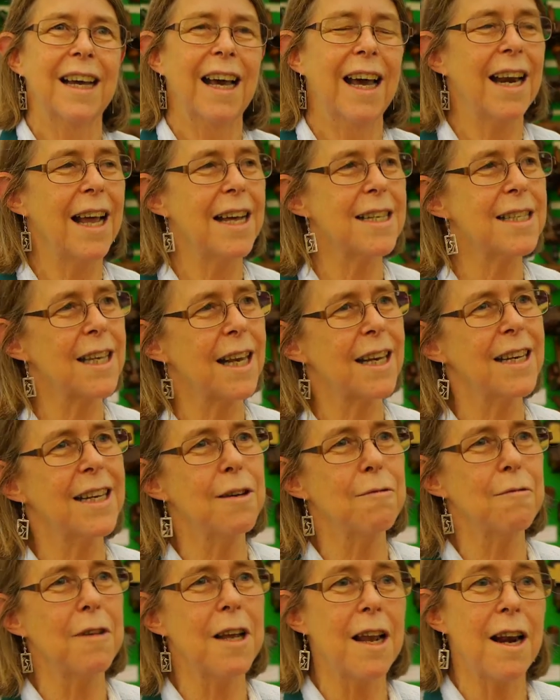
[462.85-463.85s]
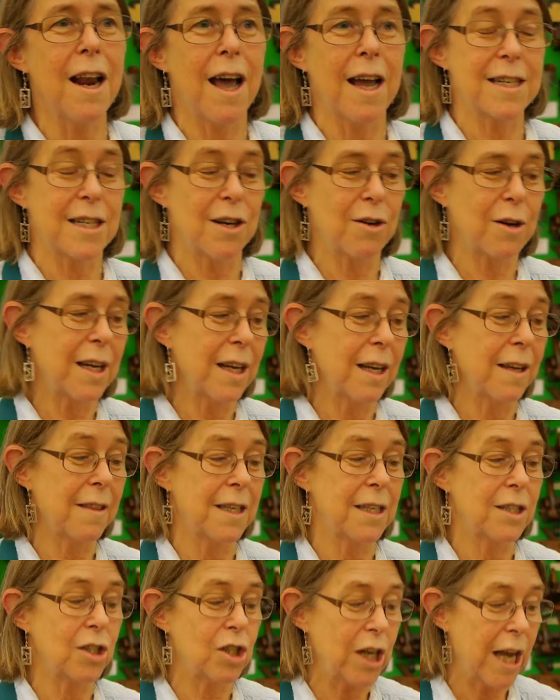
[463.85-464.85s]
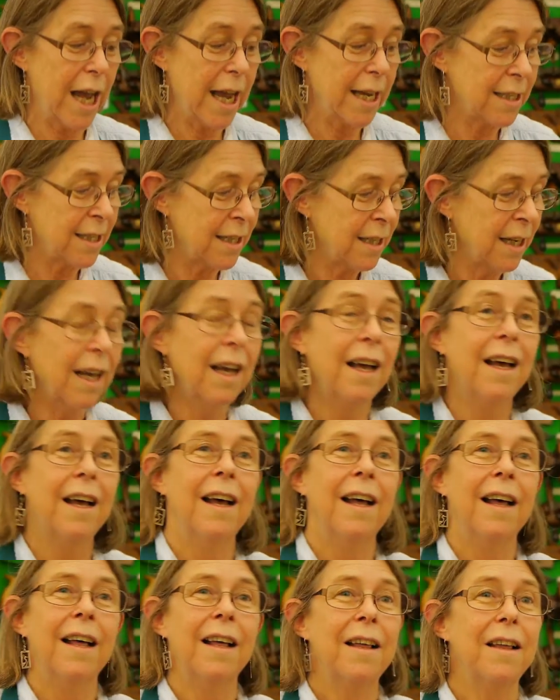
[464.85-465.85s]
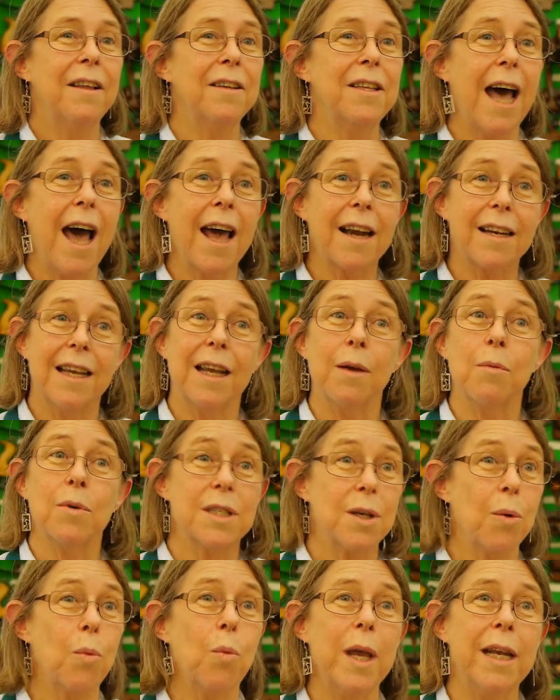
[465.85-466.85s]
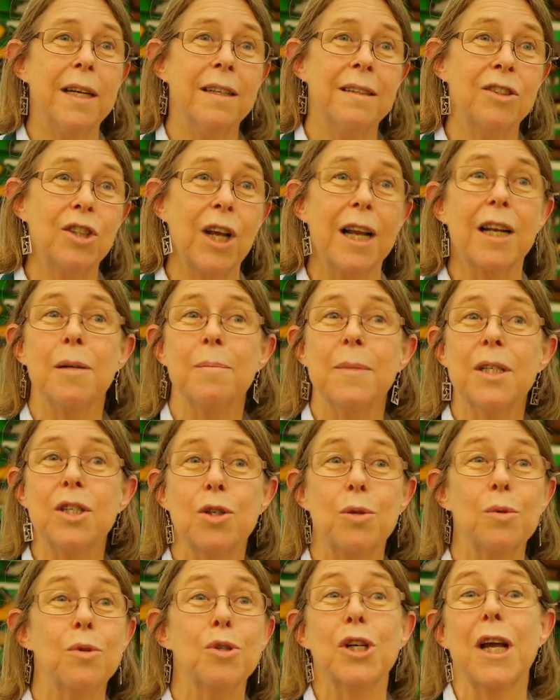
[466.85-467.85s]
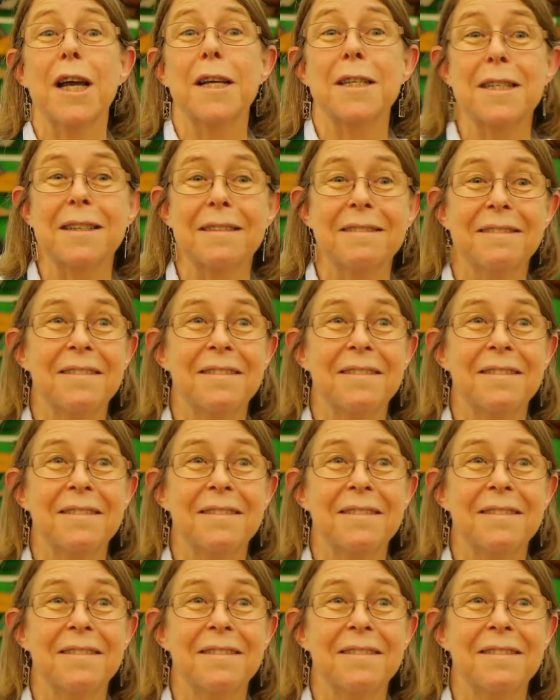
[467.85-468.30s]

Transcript: And I suddenly realized, looking at this chest, that it was a Wynne gentleman's tool chest.